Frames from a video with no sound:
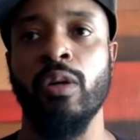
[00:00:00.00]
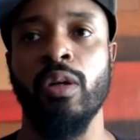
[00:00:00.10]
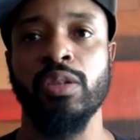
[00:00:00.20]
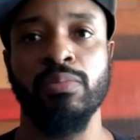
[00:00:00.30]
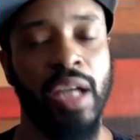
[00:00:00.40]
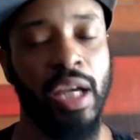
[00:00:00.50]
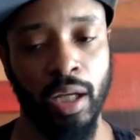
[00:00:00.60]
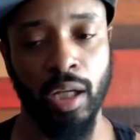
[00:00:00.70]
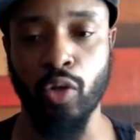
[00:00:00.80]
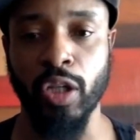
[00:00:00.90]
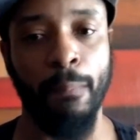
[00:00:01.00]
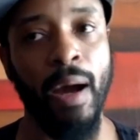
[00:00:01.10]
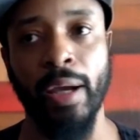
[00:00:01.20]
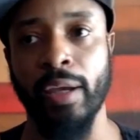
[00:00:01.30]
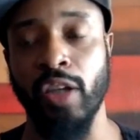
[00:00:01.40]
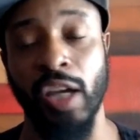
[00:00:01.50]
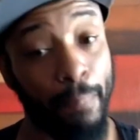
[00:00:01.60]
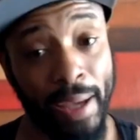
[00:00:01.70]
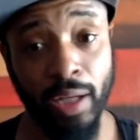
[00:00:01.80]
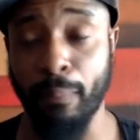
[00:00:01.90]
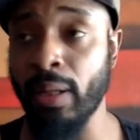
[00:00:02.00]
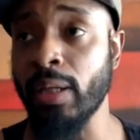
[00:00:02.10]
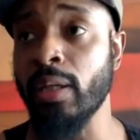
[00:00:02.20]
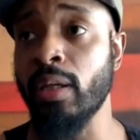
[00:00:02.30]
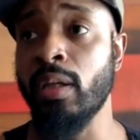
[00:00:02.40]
Sometimes you got to go in your pocket. You got to pay to play.